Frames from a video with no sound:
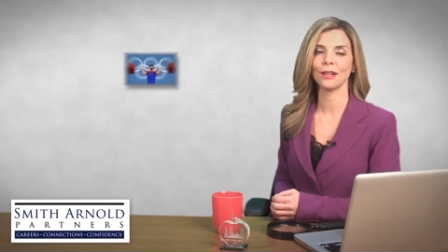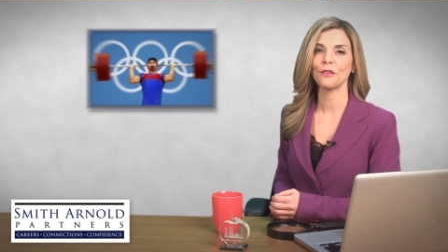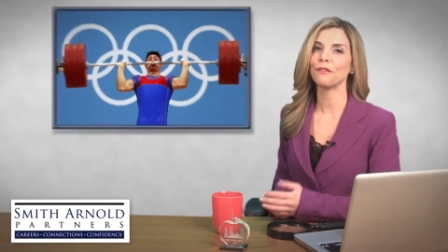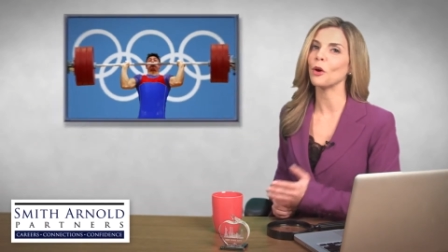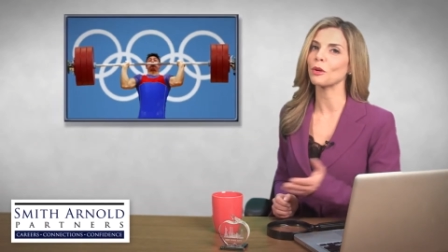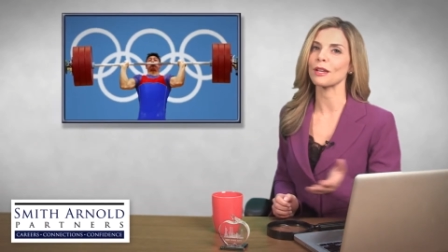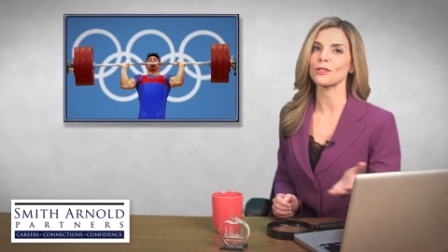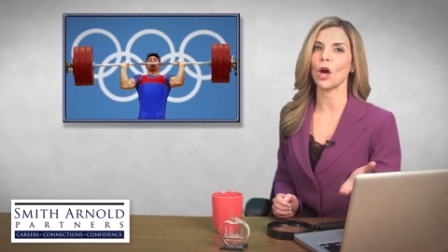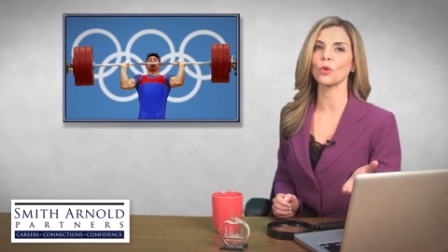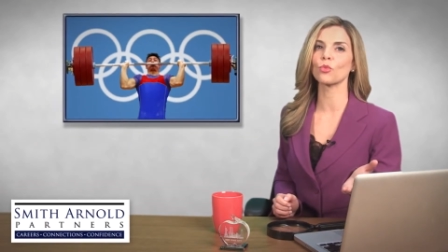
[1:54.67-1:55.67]

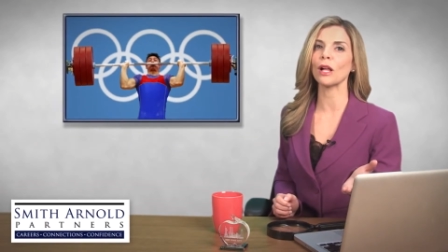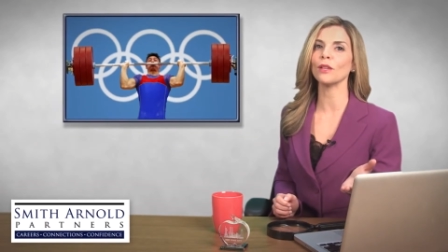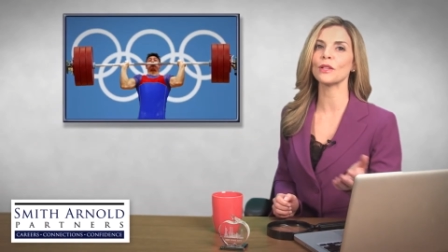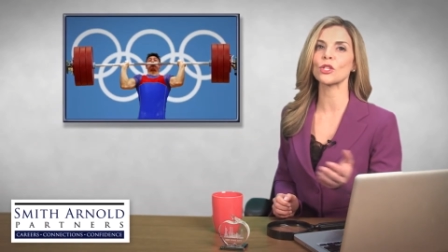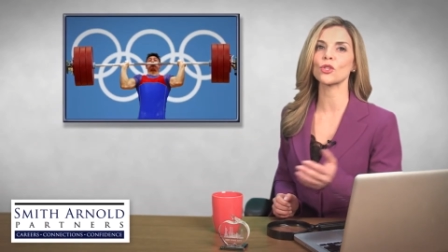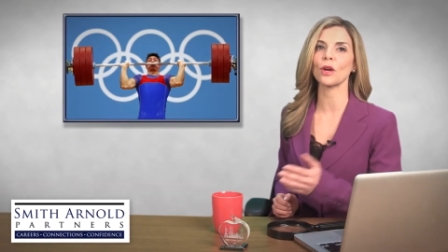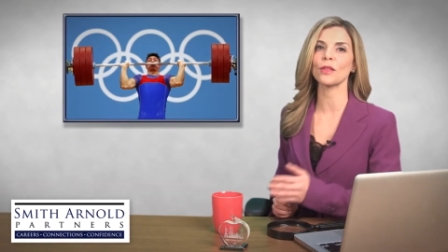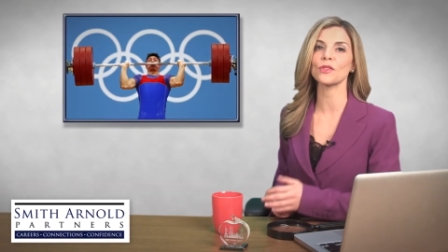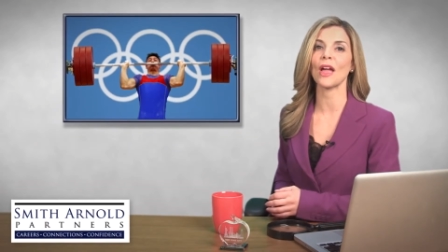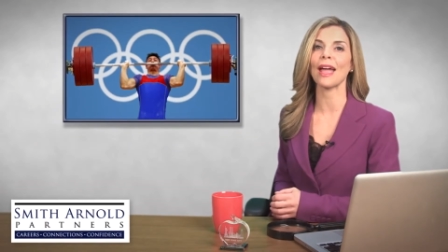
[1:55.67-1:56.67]
Focus on relevant
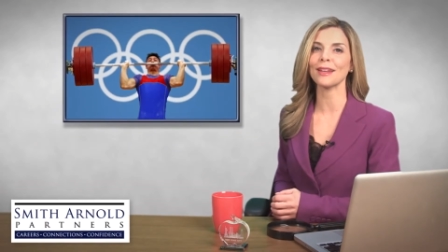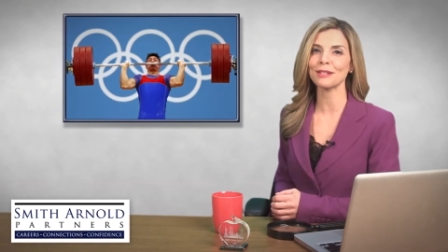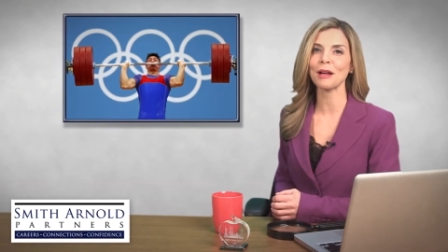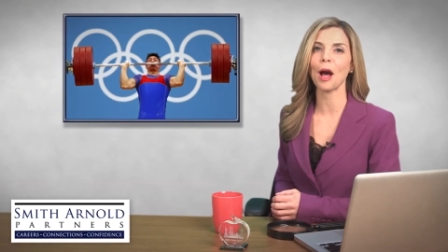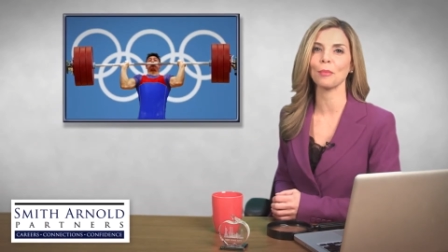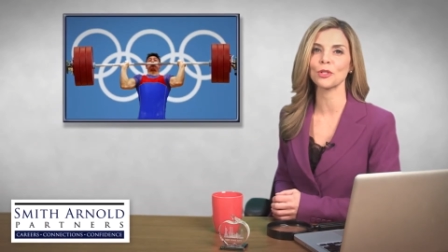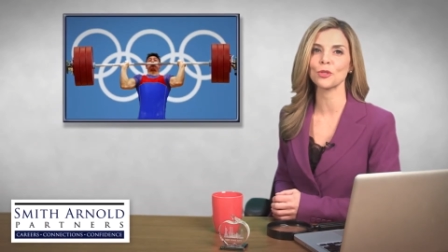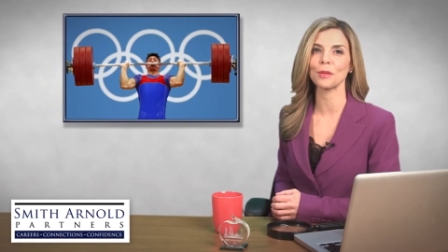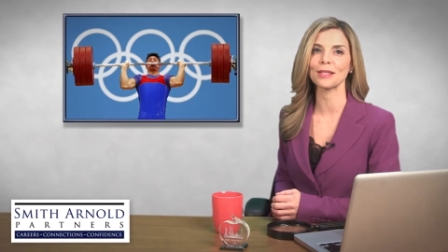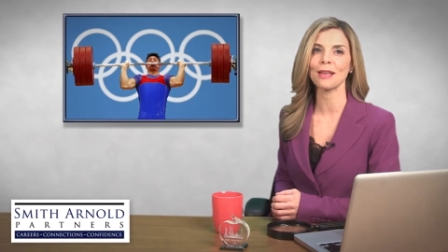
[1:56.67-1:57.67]
strengths and
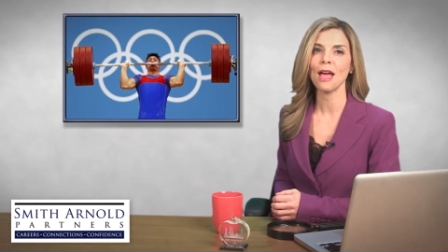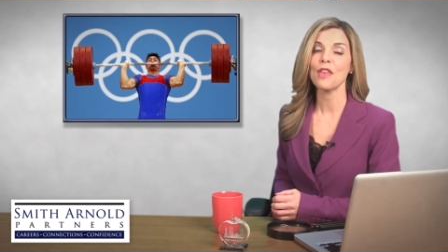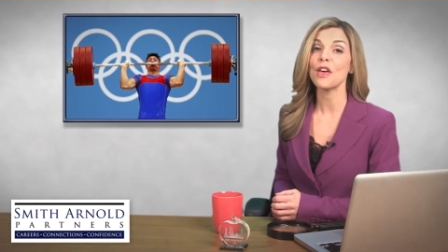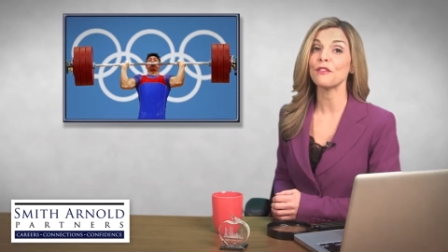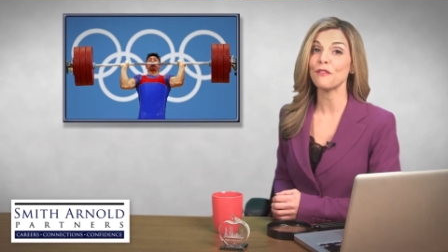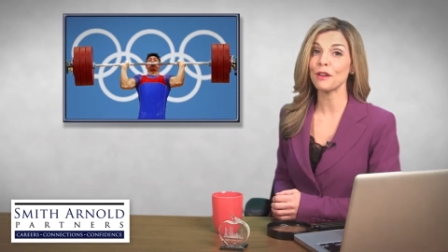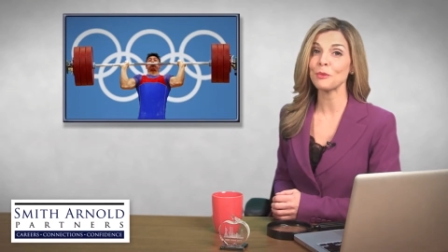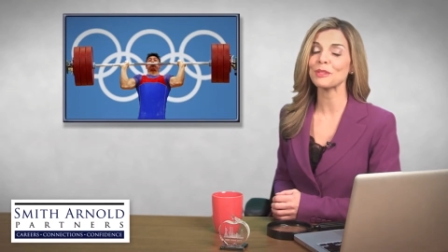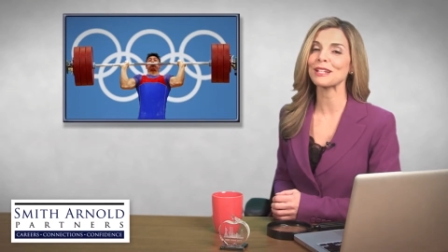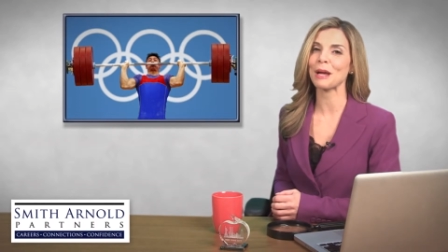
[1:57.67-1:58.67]
accomplishments that
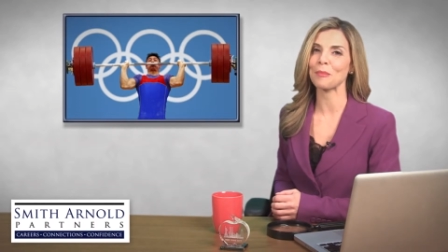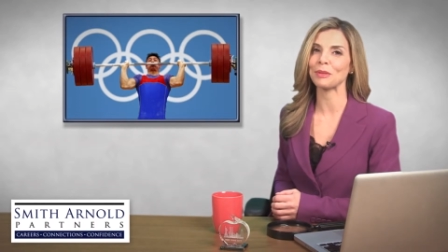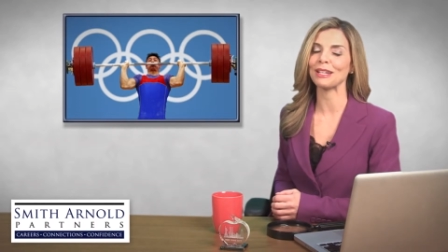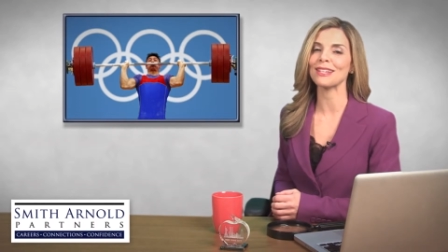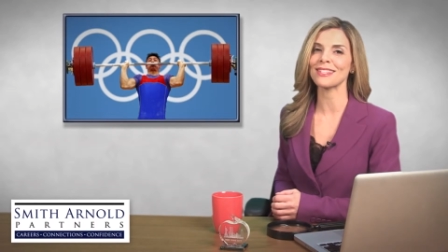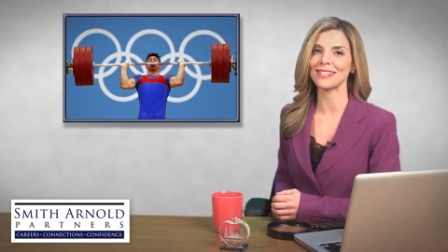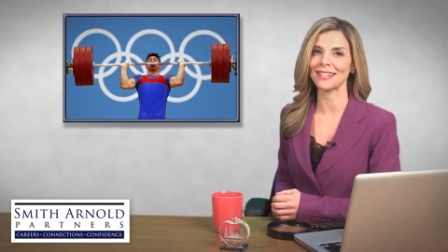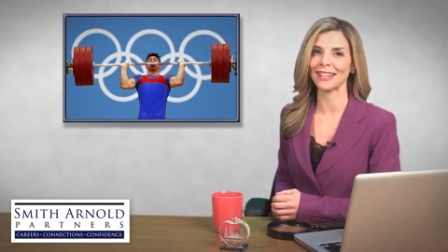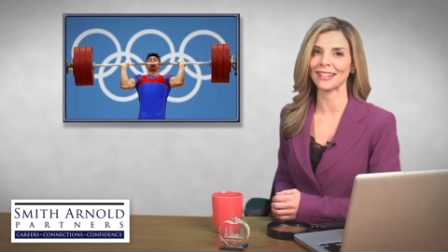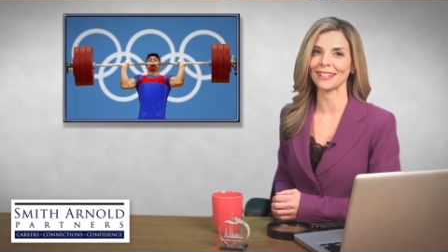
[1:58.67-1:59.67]
fit what the company is
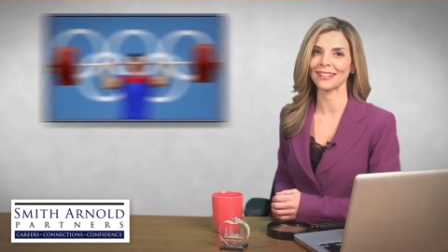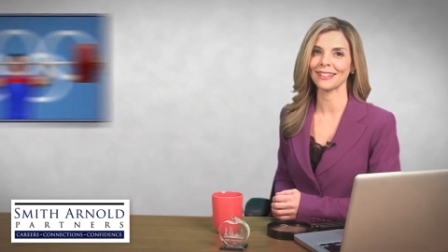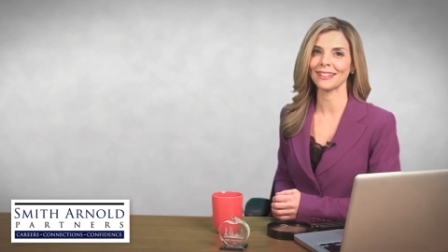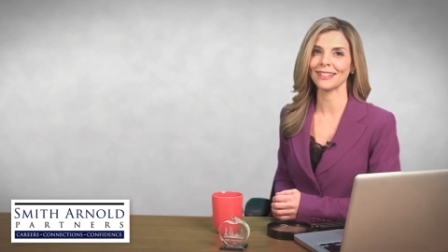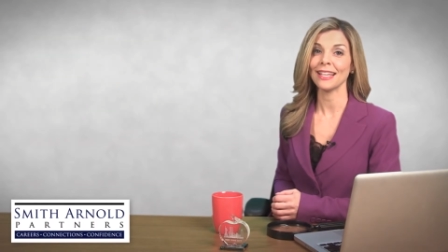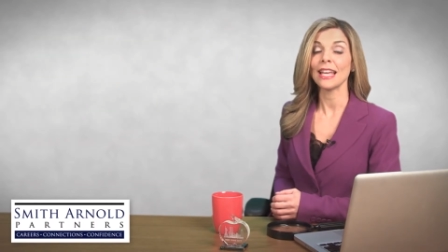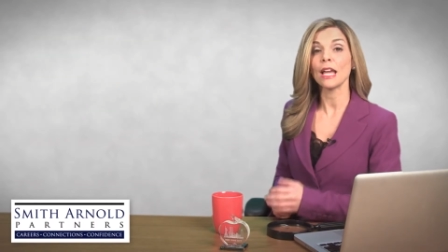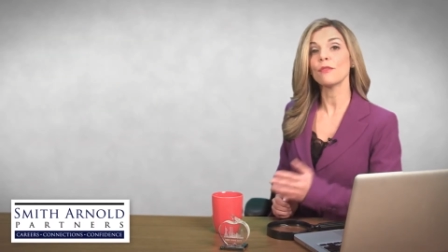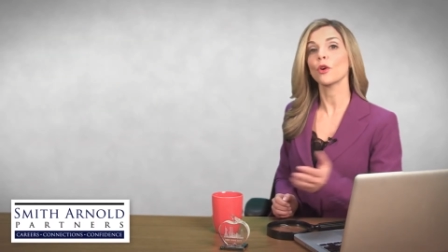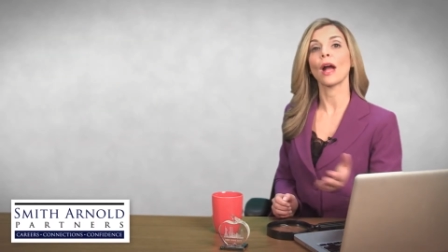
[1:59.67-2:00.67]
seeking.
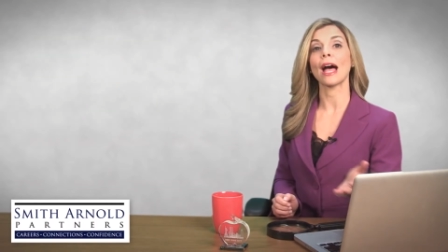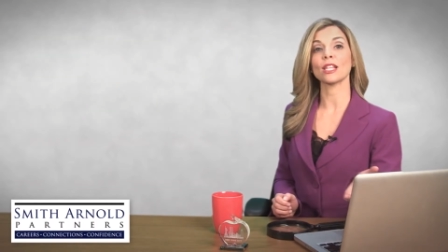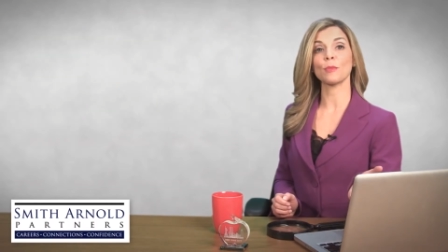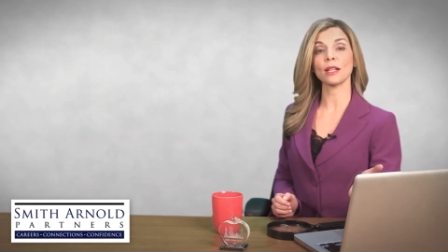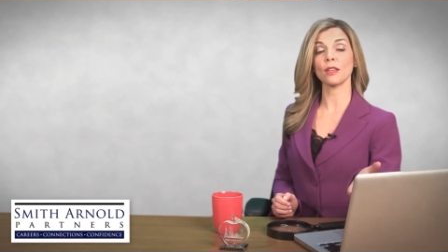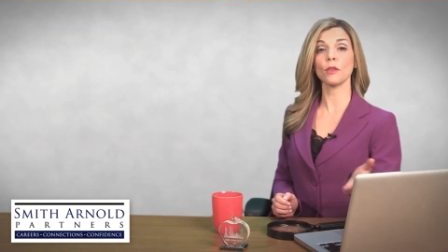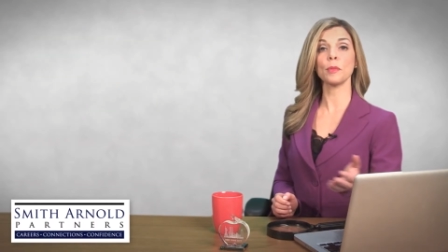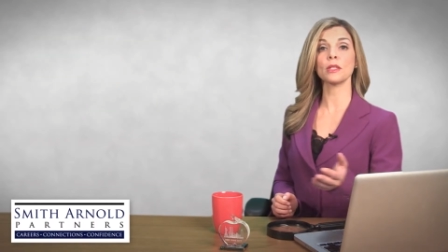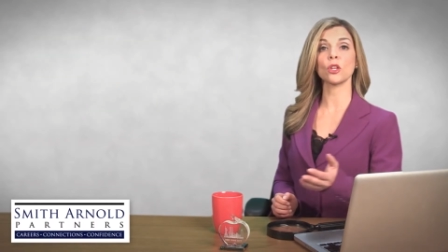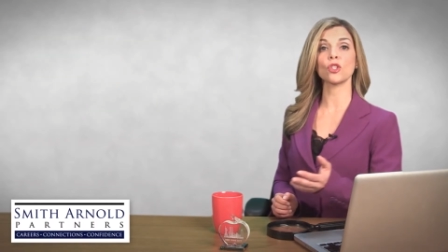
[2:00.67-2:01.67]
If there are aspects of the
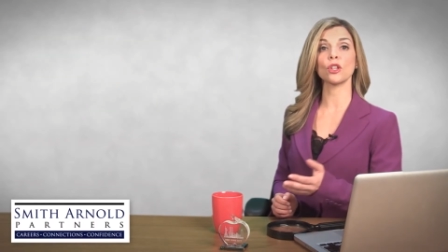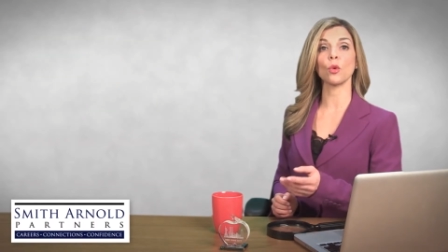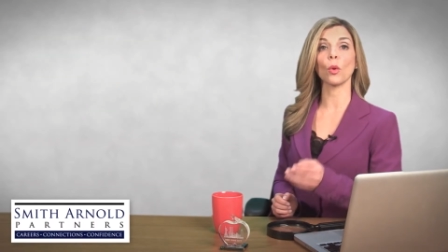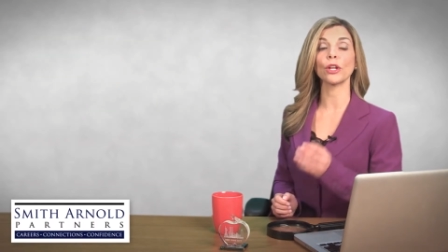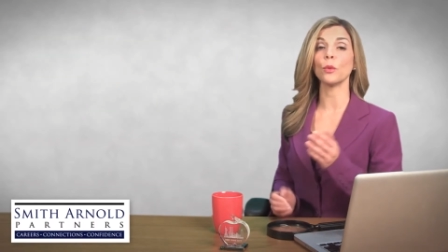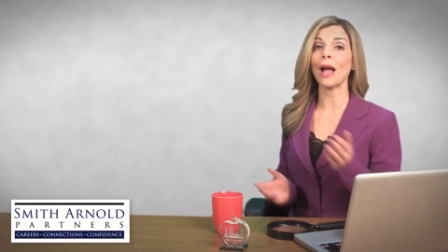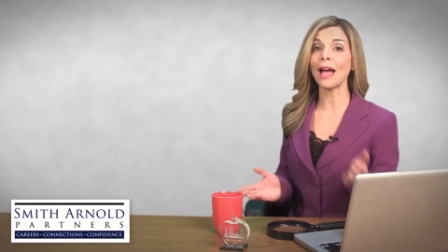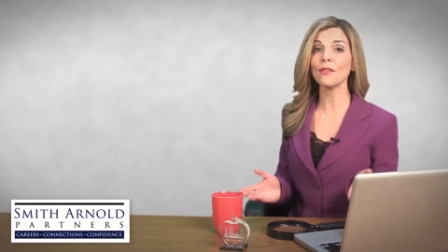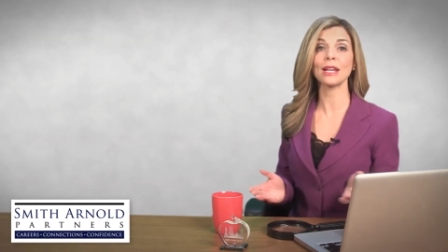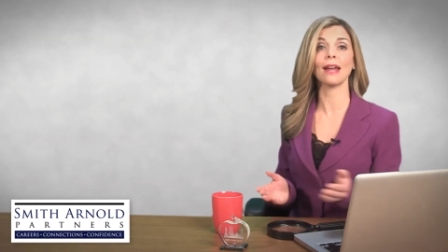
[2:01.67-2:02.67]
position where you
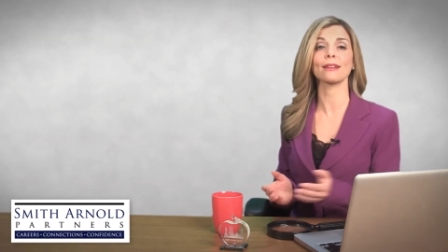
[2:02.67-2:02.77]
haven't